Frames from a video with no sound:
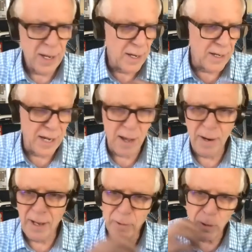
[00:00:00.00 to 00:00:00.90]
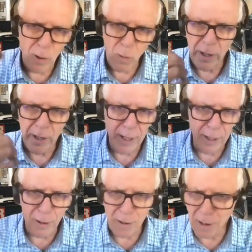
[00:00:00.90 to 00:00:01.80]
down on the floor, working on the
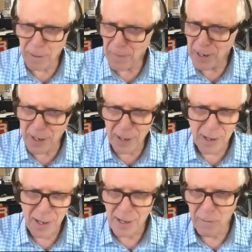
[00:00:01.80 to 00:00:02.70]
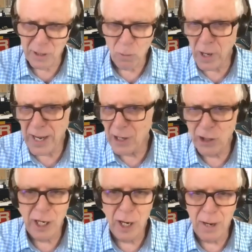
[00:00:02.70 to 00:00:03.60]
car. There was one
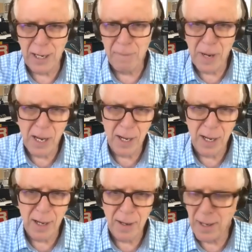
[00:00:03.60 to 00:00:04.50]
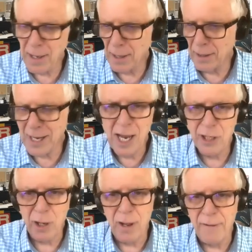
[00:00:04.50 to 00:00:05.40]
engineering
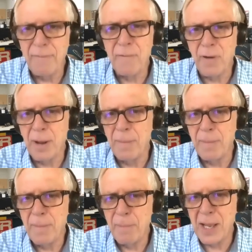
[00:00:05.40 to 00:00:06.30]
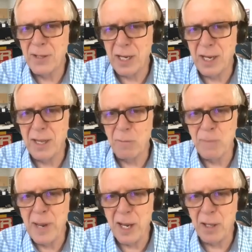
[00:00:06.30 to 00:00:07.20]
liaison from Penske that was
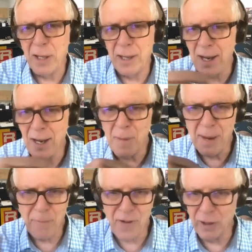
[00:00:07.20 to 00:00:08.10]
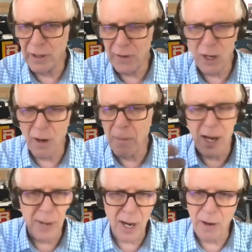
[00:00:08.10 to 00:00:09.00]
male in my field of view. There might
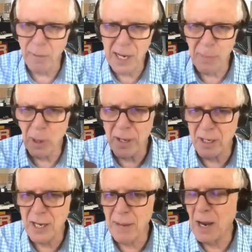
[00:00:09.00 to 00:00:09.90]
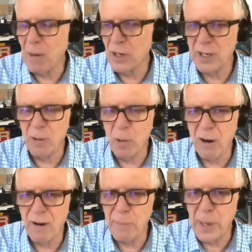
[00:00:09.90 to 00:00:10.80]
have been other people on the team I wasn't
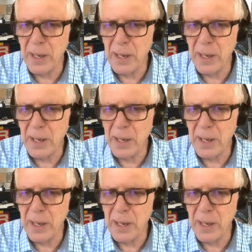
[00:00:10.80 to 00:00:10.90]
aware of, but